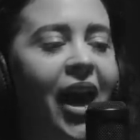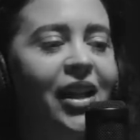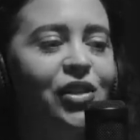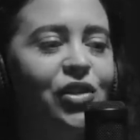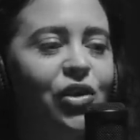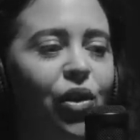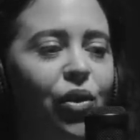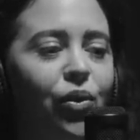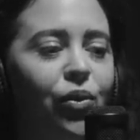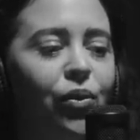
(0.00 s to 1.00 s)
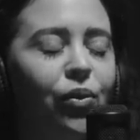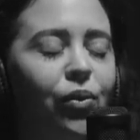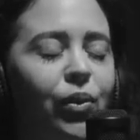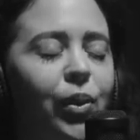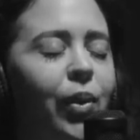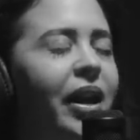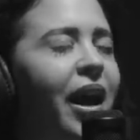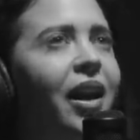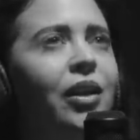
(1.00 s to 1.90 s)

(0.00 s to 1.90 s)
And so we went out,